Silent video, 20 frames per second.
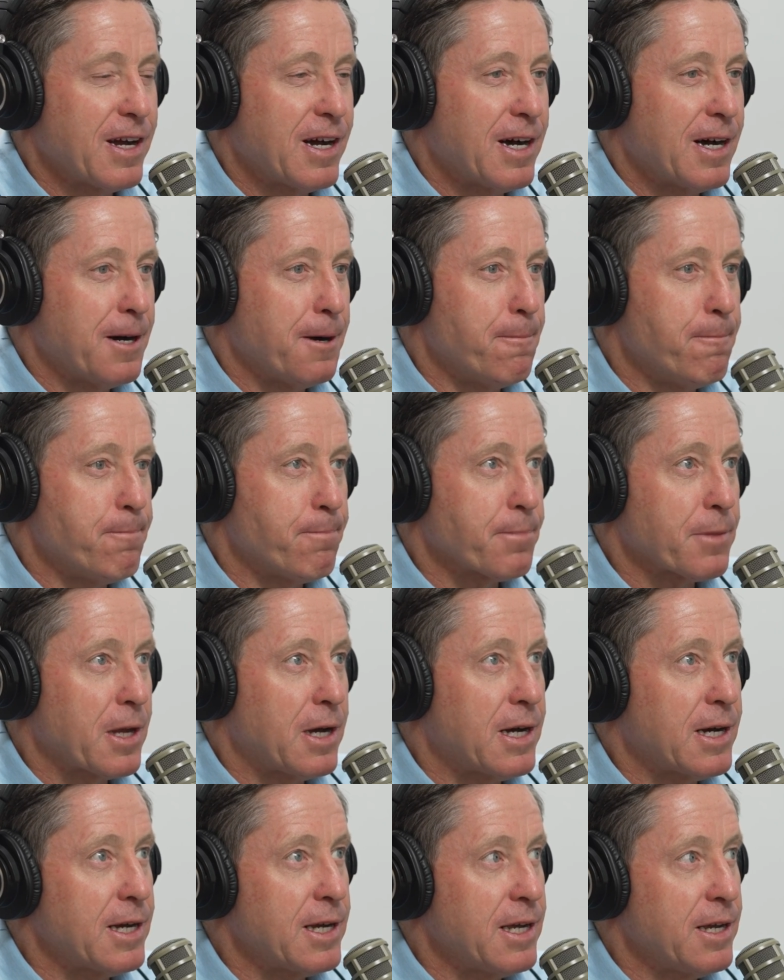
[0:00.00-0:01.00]

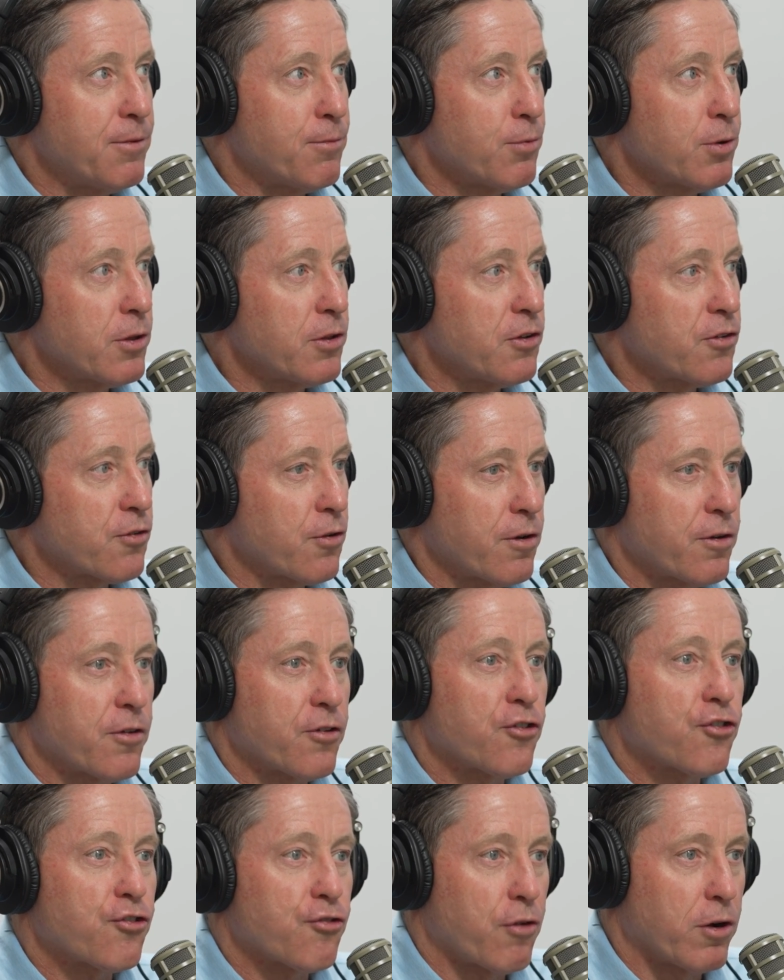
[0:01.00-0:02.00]
I really started
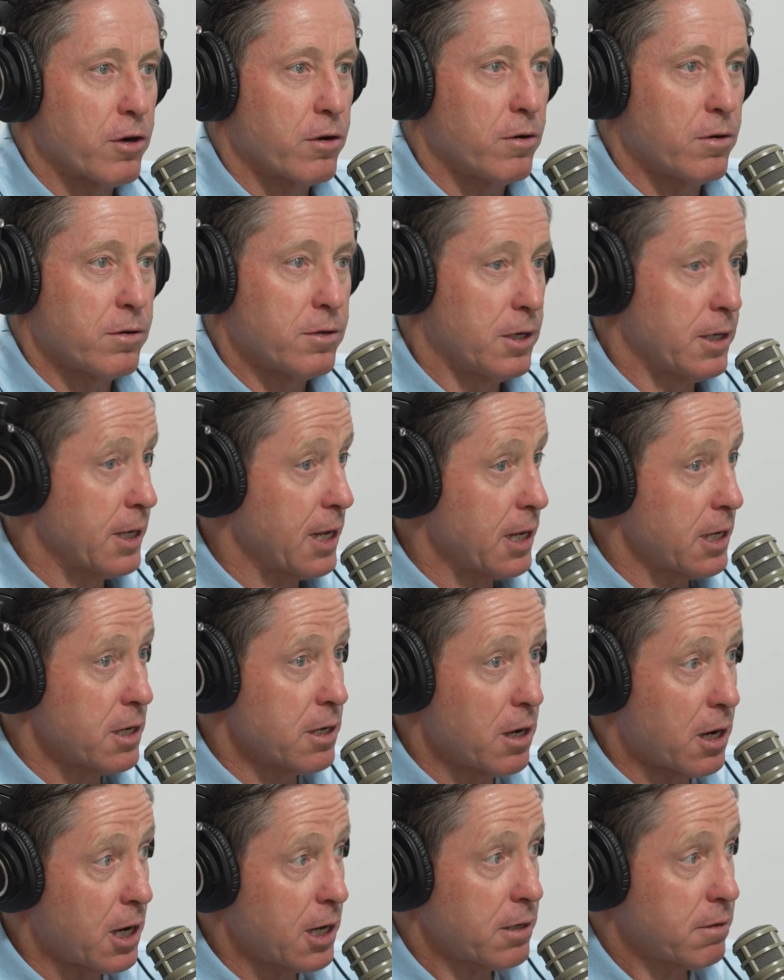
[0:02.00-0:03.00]
to struggle, again,
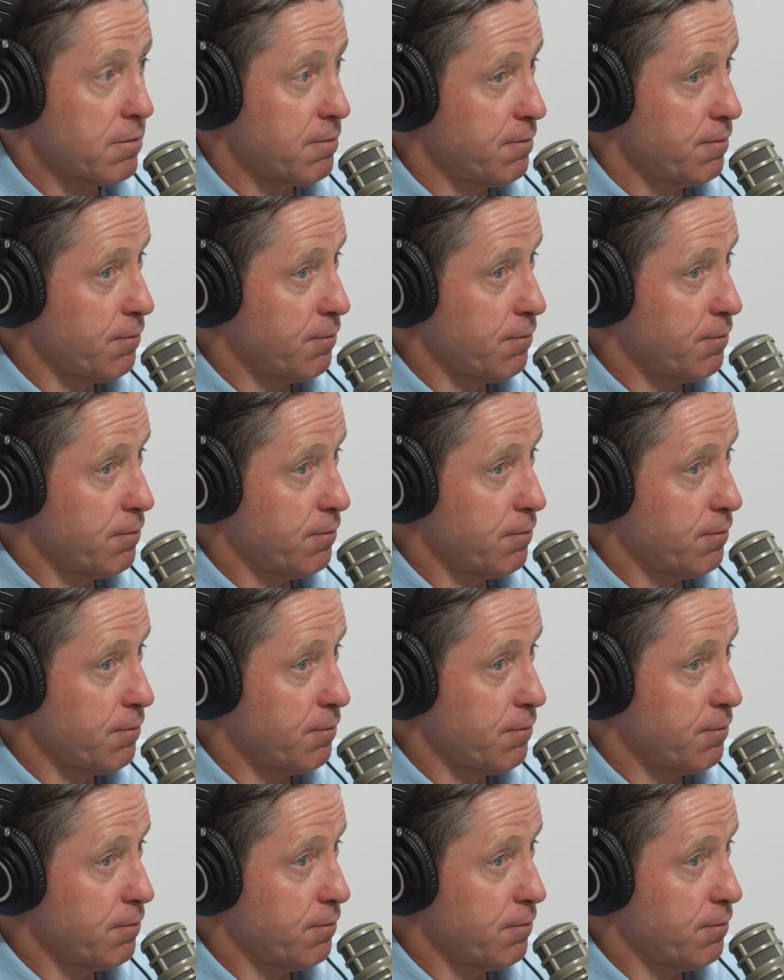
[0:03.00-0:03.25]
not